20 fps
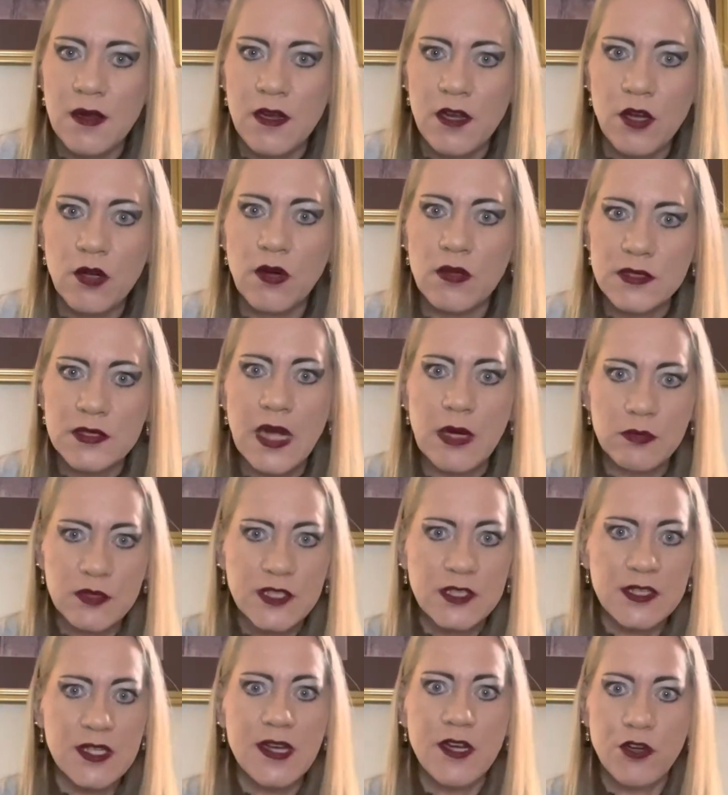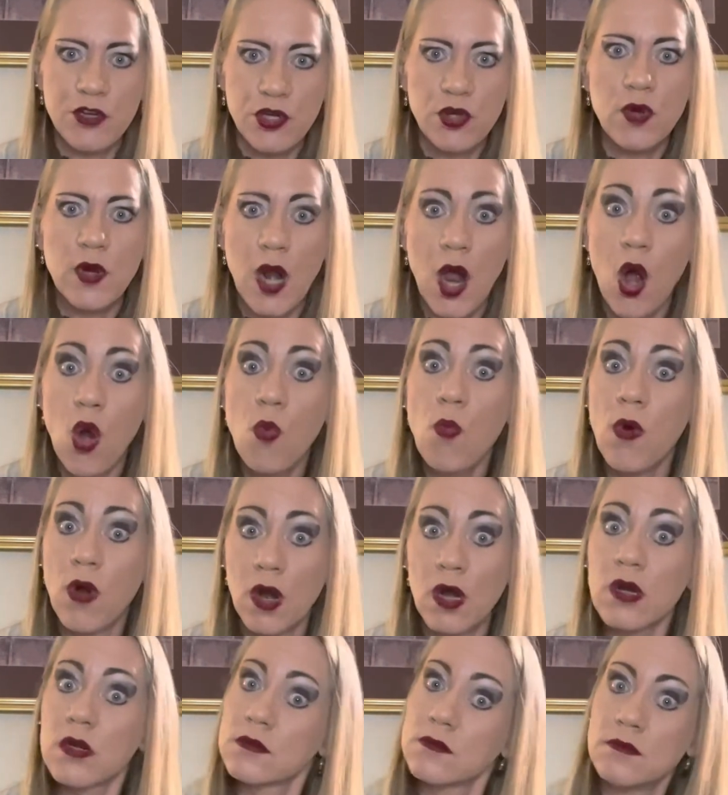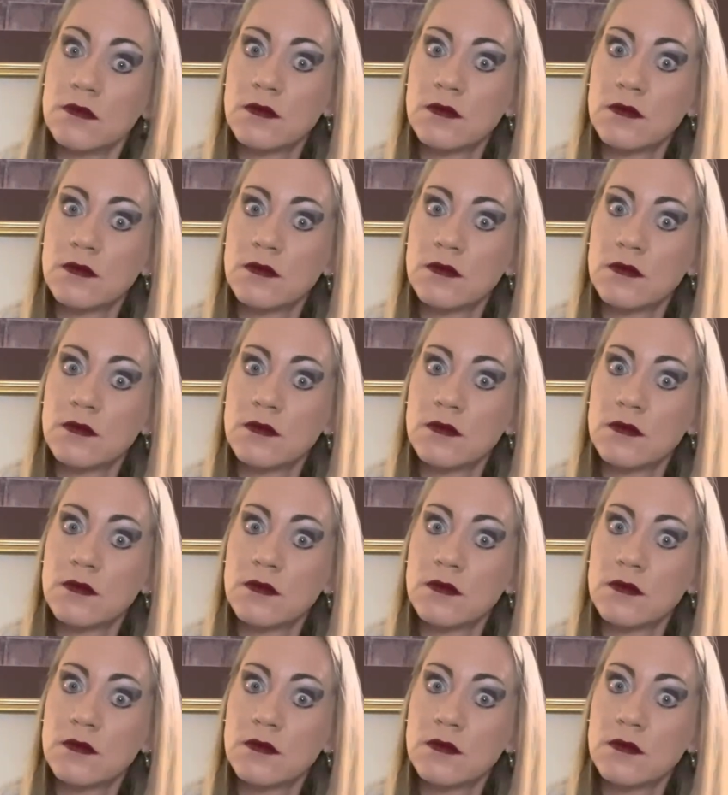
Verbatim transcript: You know, I was sitting there doing homework.